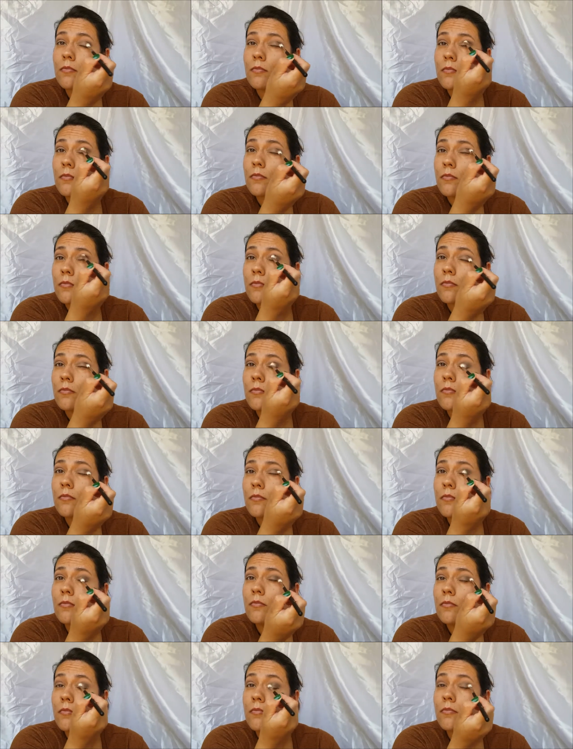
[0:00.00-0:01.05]

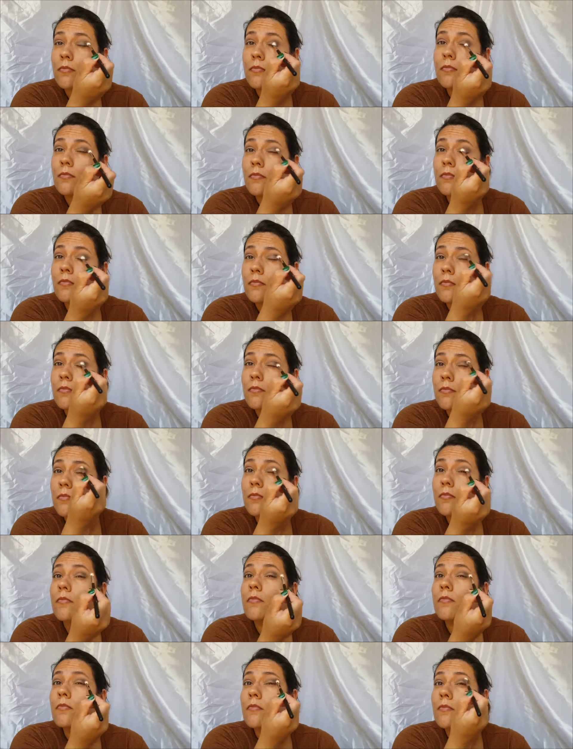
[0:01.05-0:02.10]

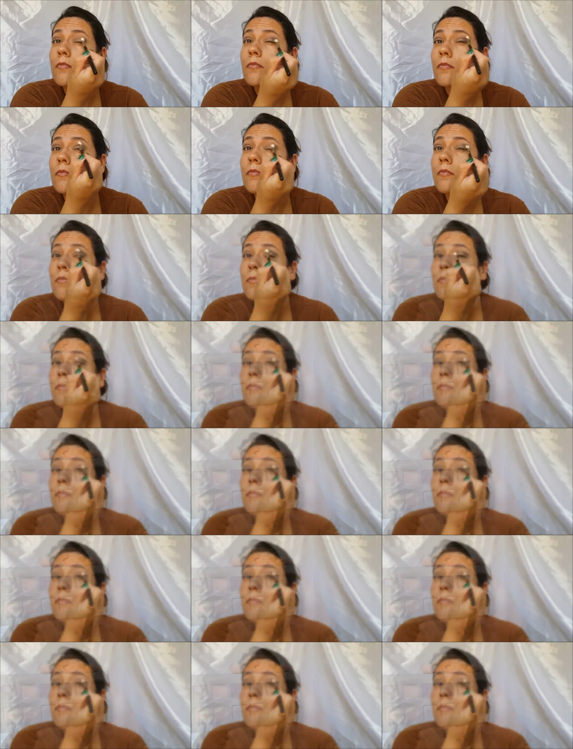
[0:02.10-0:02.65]
Nothing is said.